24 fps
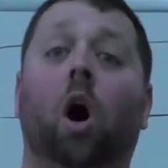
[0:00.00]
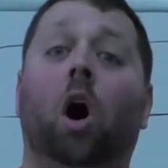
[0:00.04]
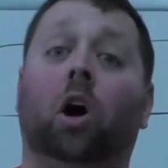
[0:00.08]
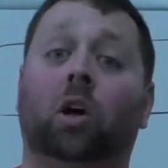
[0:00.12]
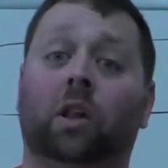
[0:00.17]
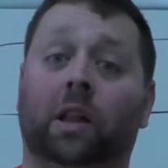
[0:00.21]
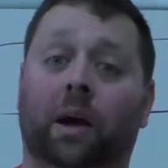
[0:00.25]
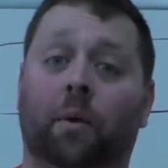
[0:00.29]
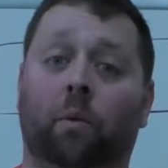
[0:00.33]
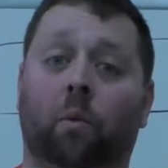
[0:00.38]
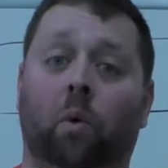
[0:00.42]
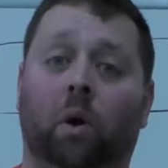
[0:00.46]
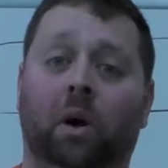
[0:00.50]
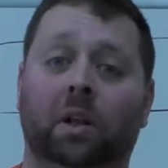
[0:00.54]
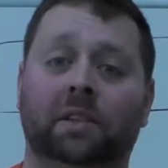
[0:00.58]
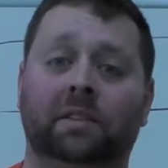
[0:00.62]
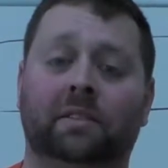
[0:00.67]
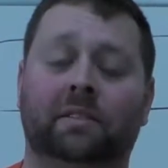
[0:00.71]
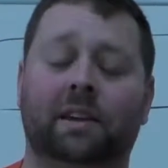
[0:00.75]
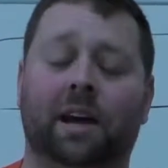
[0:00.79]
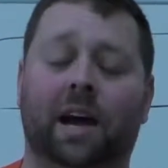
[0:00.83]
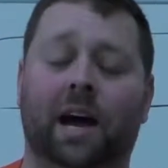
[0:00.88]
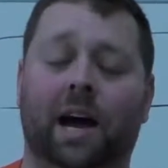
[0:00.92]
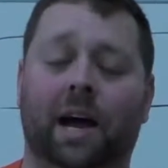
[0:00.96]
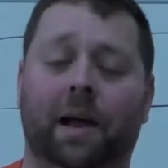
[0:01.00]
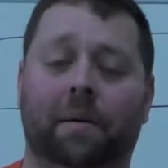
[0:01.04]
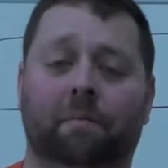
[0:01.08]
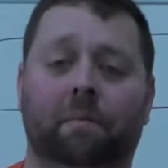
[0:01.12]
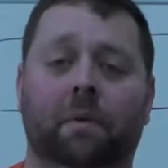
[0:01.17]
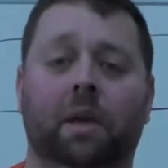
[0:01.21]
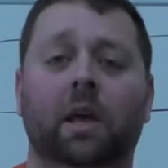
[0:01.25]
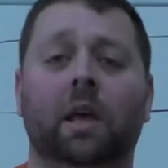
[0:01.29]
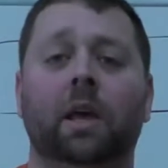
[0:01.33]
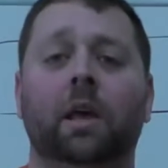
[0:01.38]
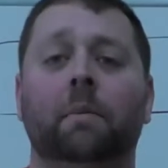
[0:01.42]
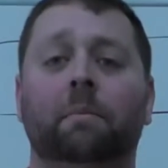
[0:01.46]
all at one time,
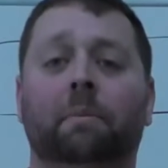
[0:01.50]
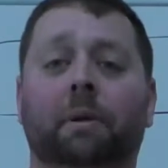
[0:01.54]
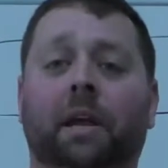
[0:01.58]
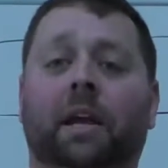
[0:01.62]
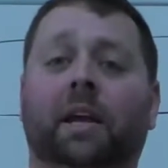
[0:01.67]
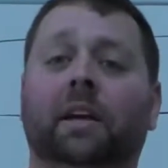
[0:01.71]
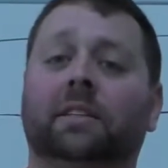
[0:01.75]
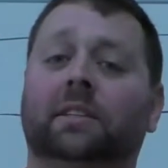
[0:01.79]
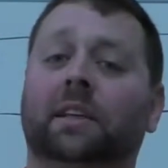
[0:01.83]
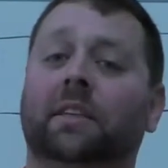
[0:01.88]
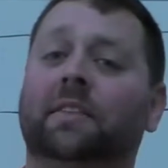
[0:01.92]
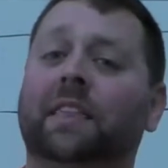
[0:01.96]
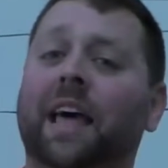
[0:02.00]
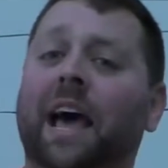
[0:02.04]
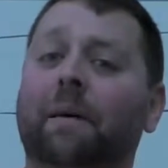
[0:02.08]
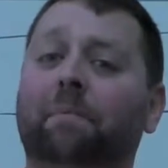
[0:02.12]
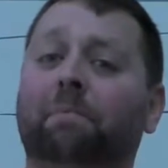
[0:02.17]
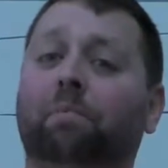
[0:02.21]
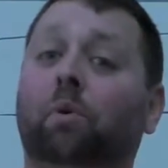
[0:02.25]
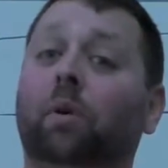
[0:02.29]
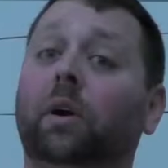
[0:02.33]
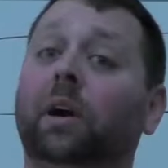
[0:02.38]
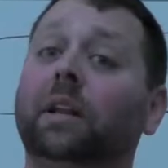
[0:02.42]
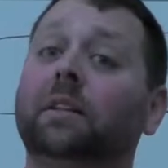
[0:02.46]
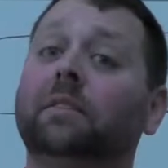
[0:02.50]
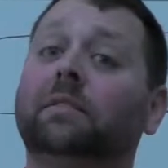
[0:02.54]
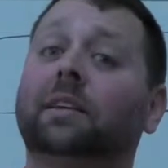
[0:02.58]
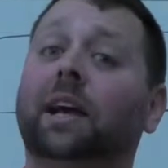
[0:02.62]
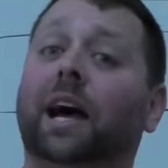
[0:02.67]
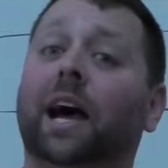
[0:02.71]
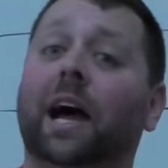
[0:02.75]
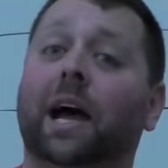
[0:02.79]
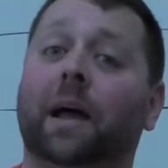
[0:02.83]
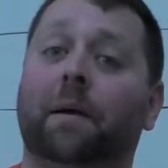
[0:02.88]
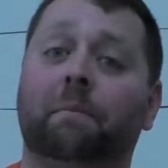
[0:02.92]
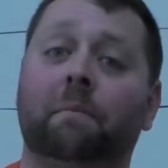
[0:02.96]
because at that point in
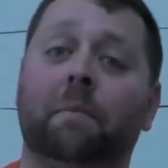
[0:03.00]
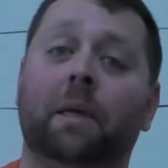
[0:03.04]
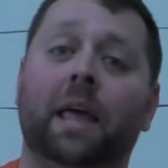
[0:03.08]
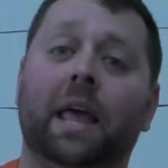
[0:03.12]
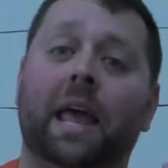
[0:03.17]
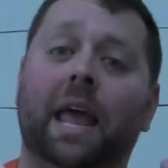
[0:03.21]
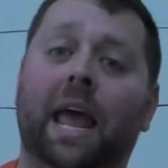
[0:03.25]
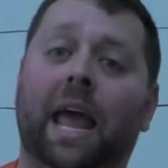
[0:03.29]
time,